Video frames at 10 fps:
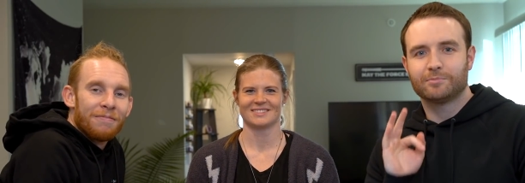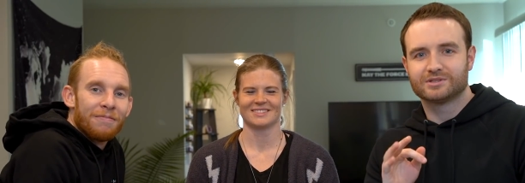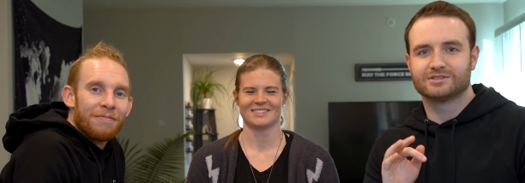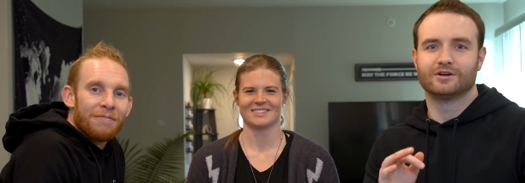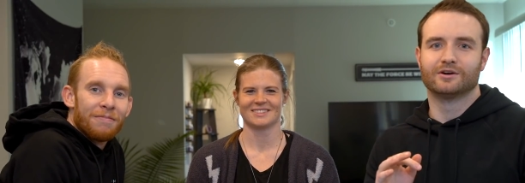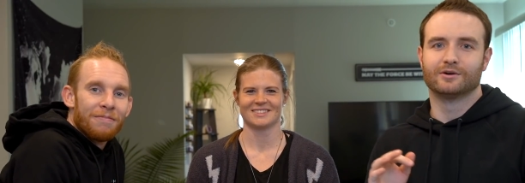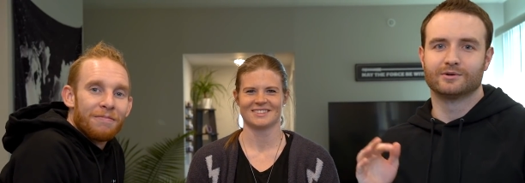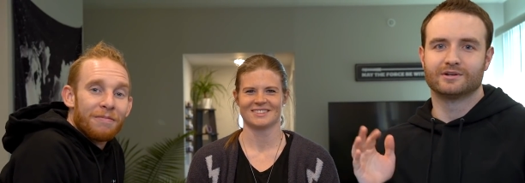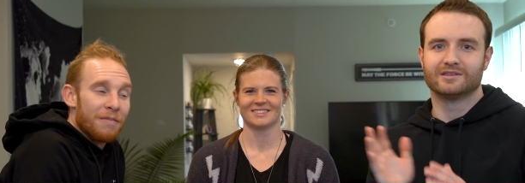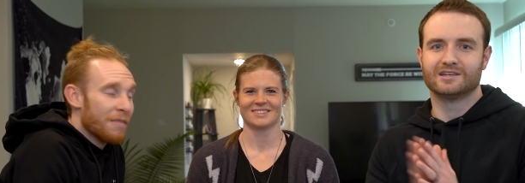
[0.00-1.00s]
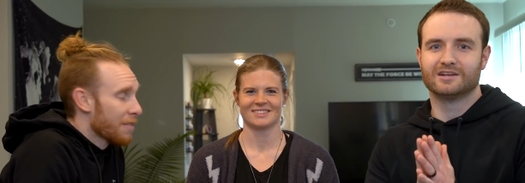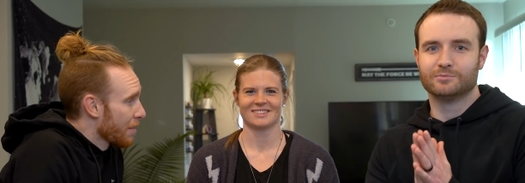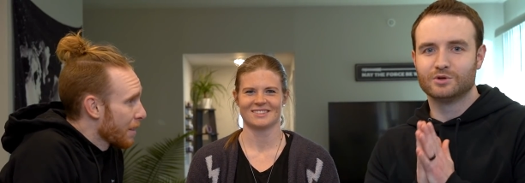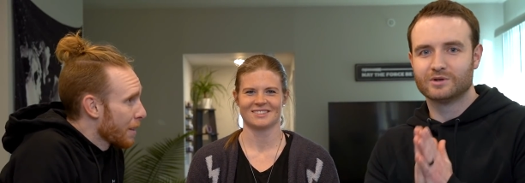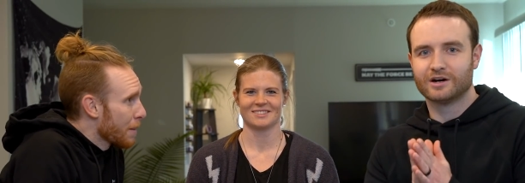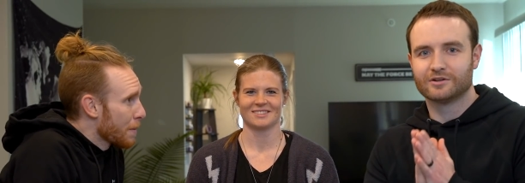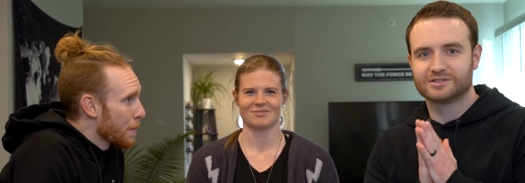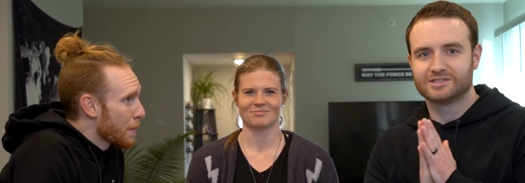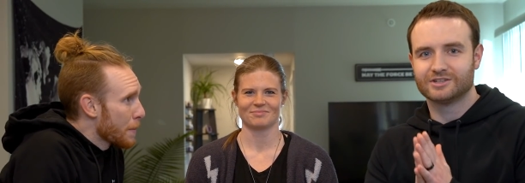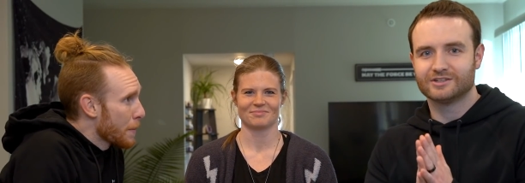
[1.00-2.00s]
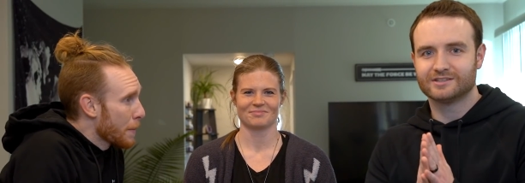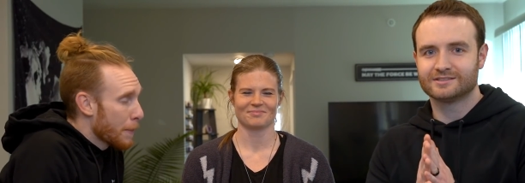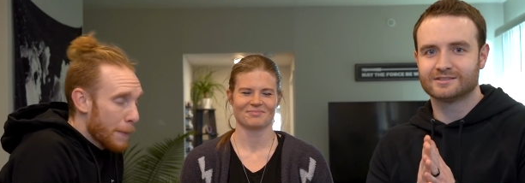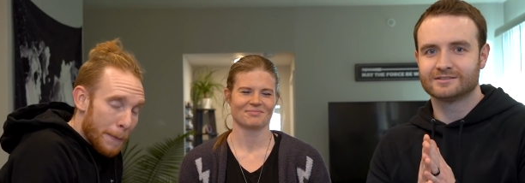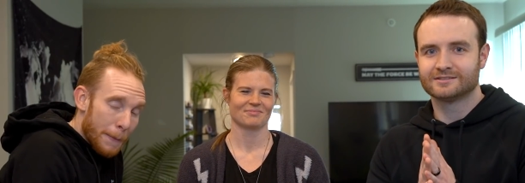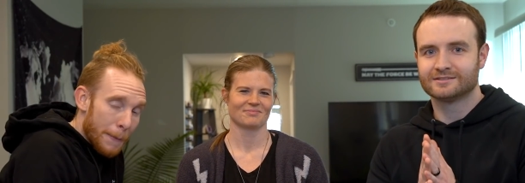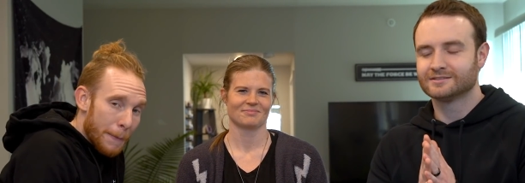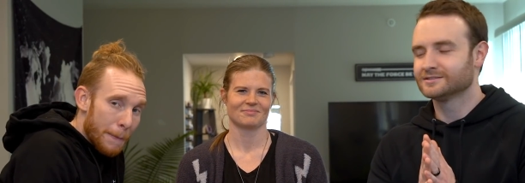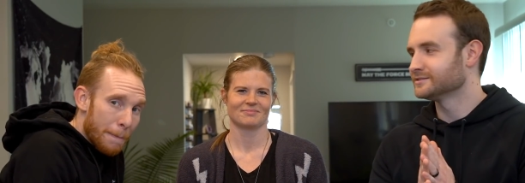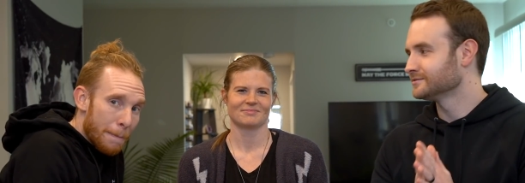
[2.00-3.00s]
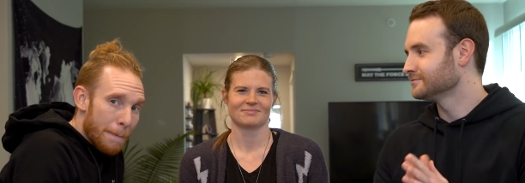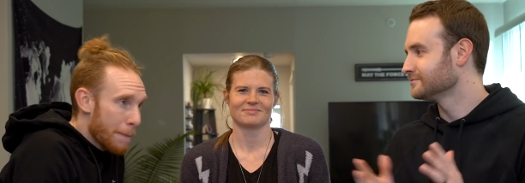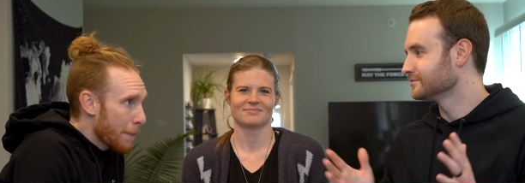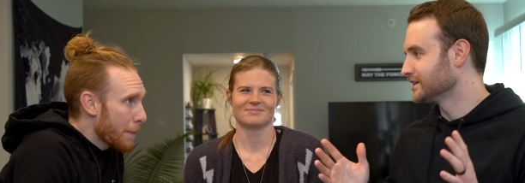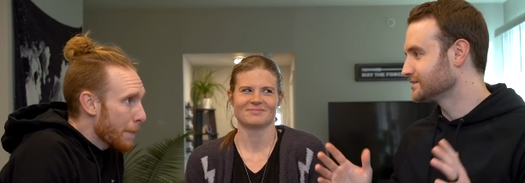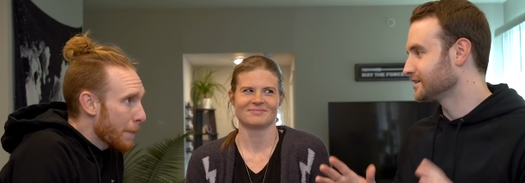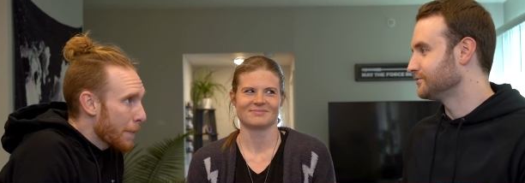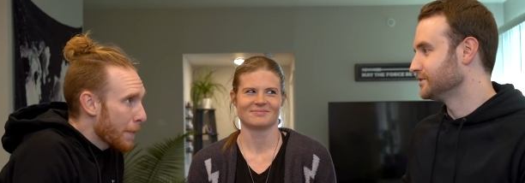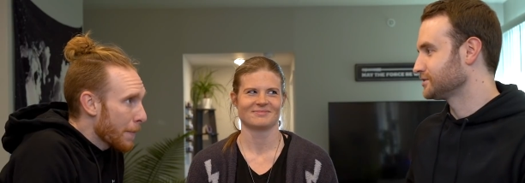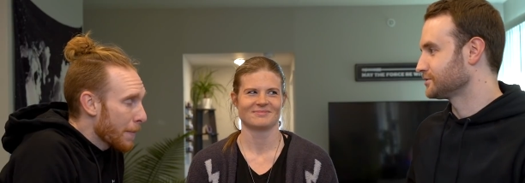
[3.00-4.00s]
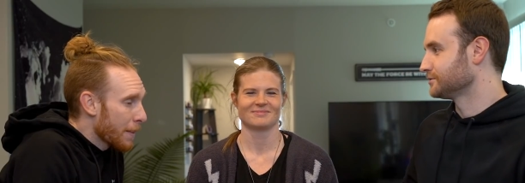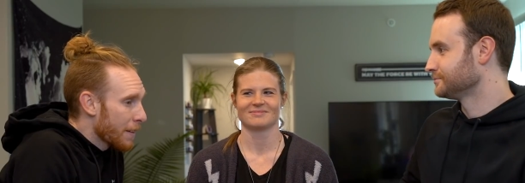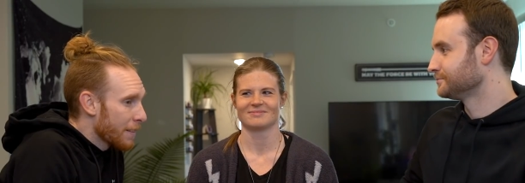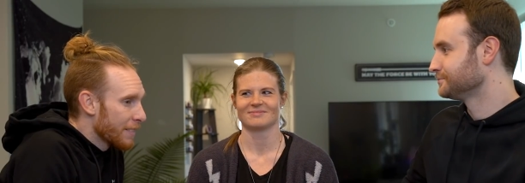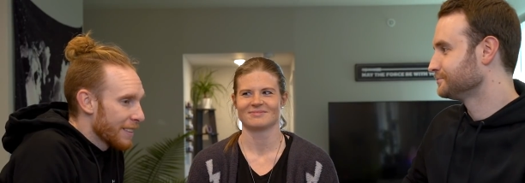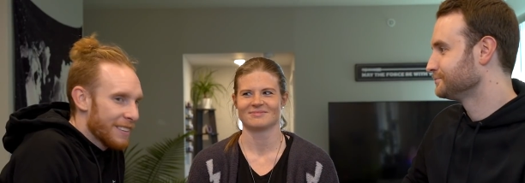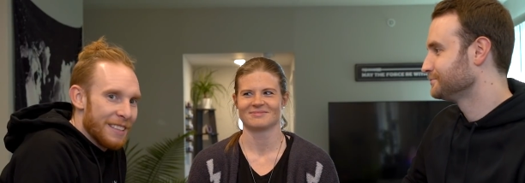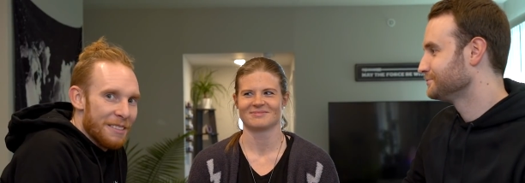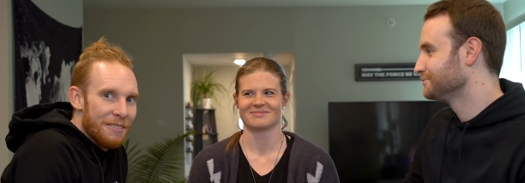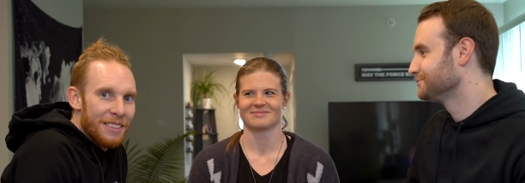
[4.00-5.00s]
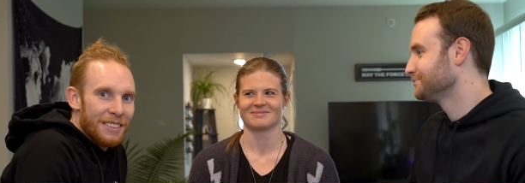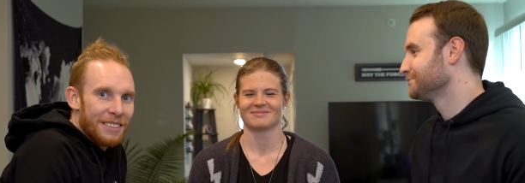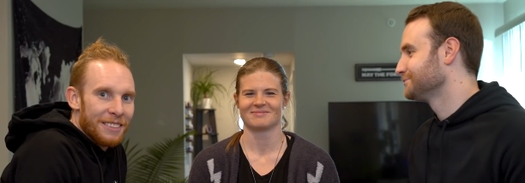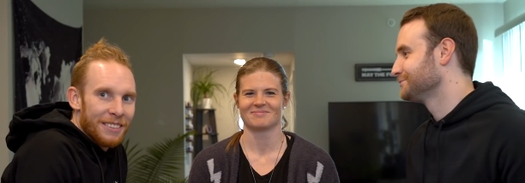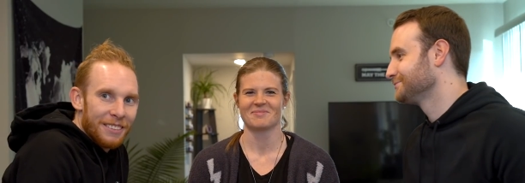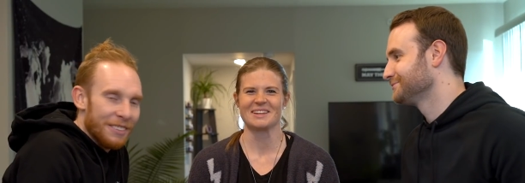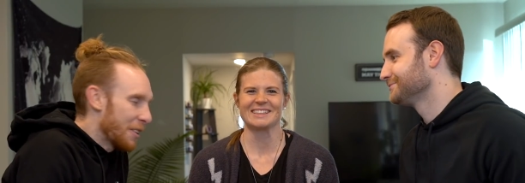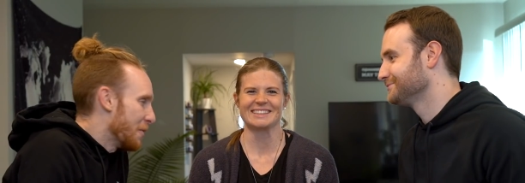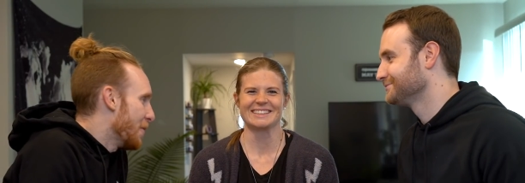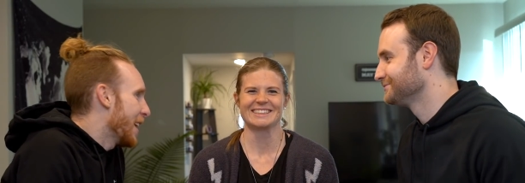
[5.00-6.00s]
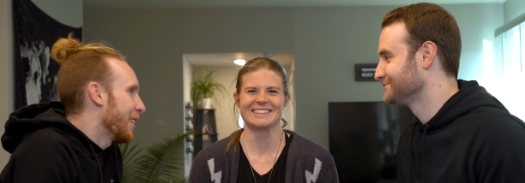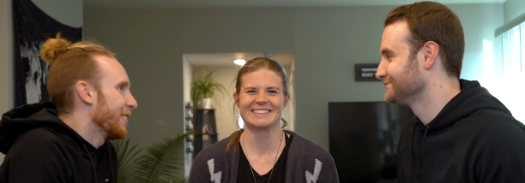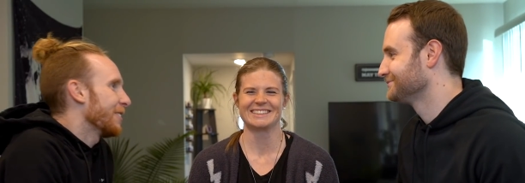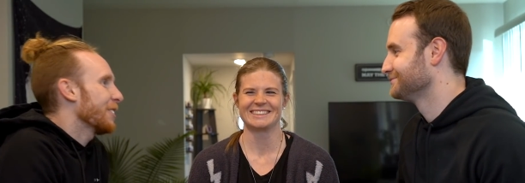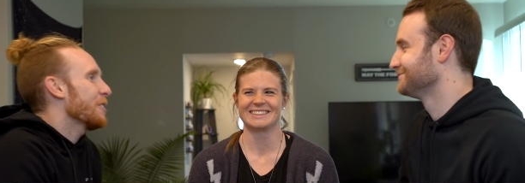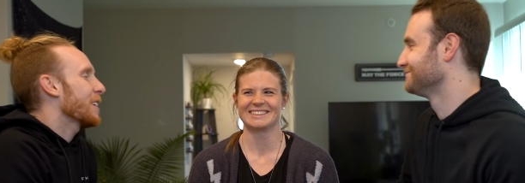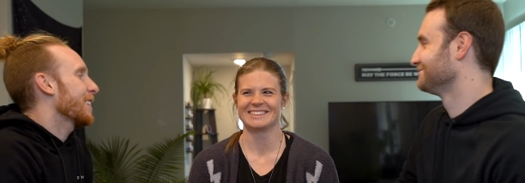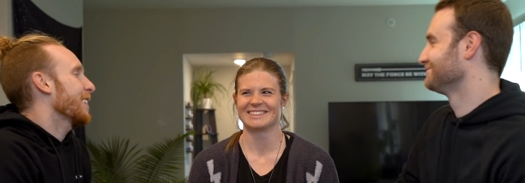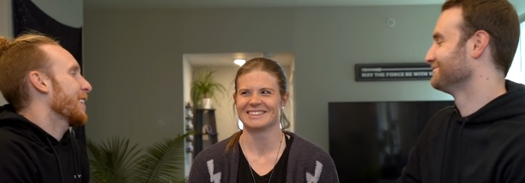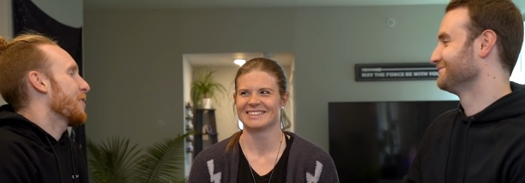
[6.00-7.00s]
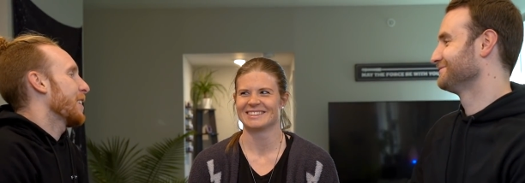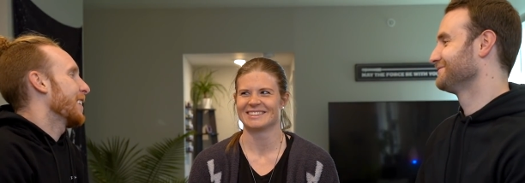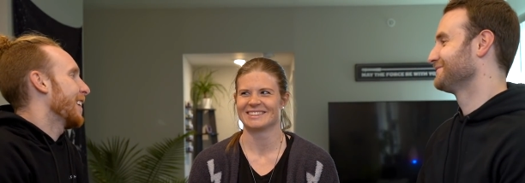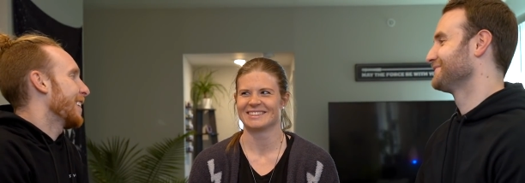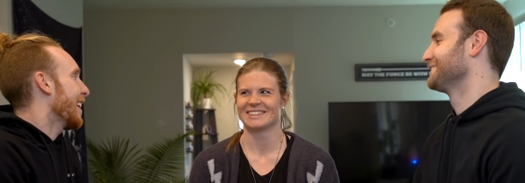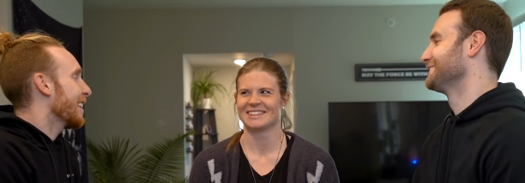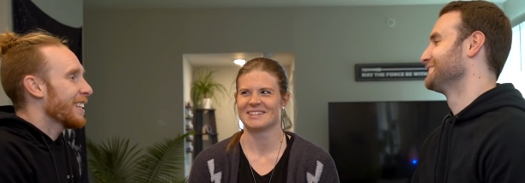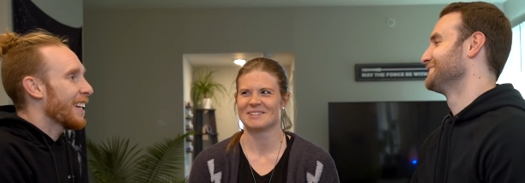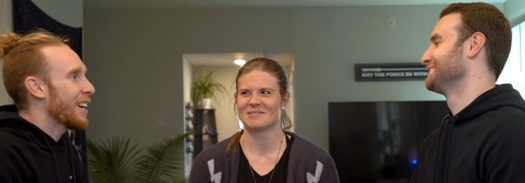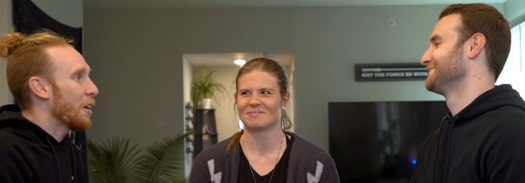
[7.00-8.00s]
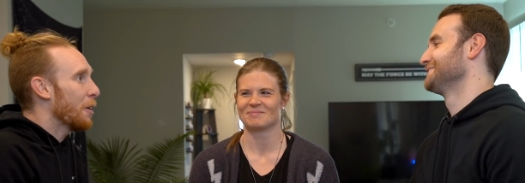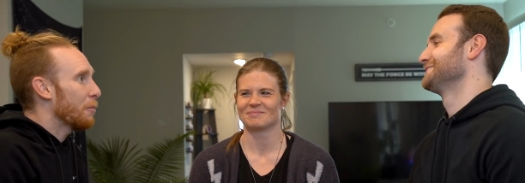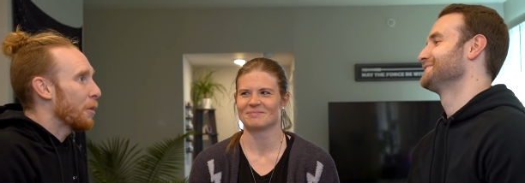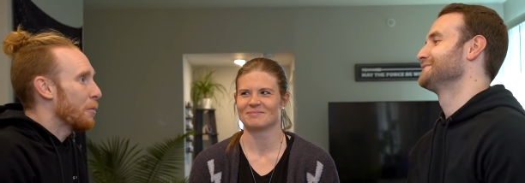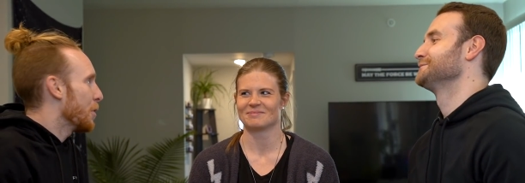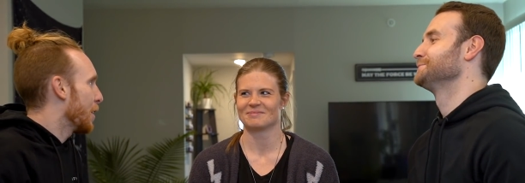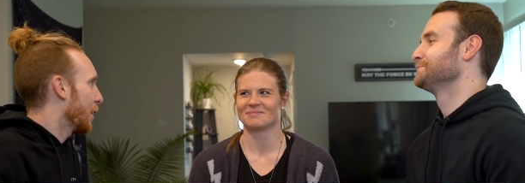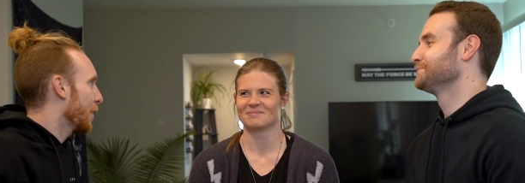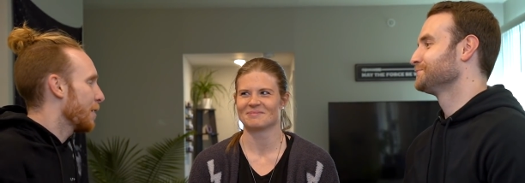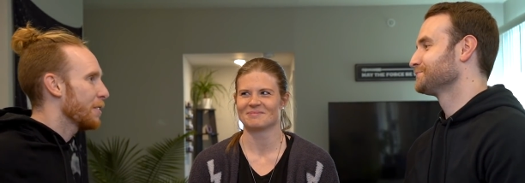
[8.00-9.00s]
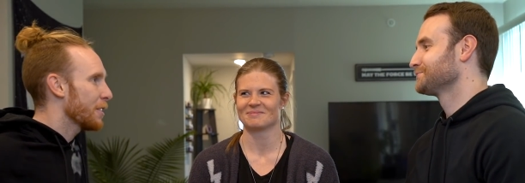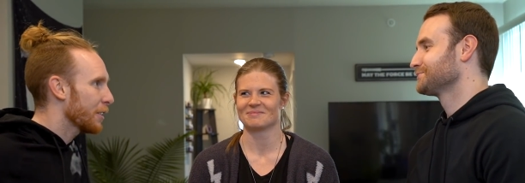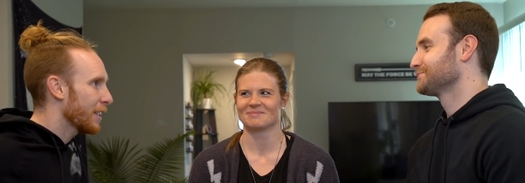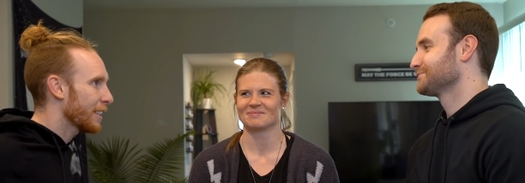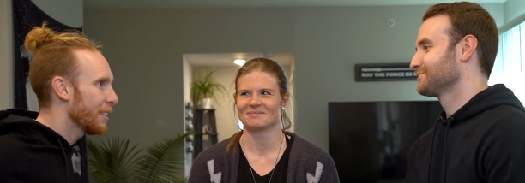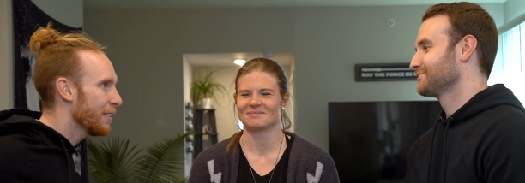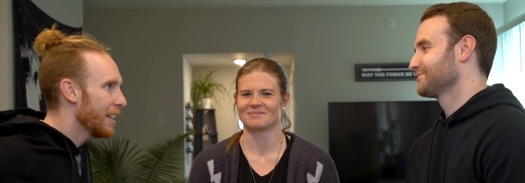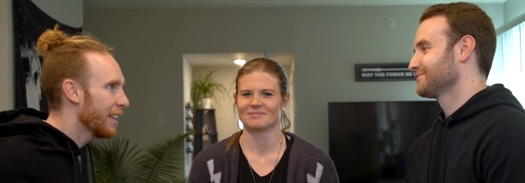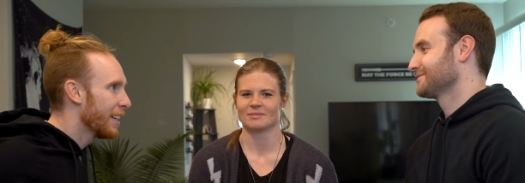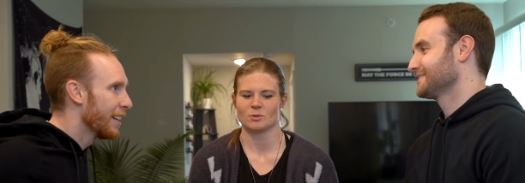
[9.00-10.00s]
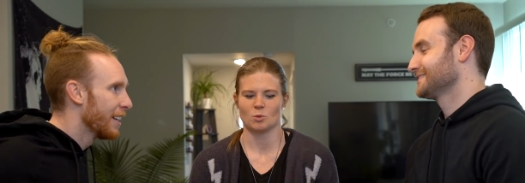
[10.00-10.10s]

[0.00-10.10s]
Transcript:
Speaker 1: episode in the immune health series. Let's get physical. Let's get physical.
Speaker 2: Oh man, what are we going to talk about today? Things that help immune health and physical activity,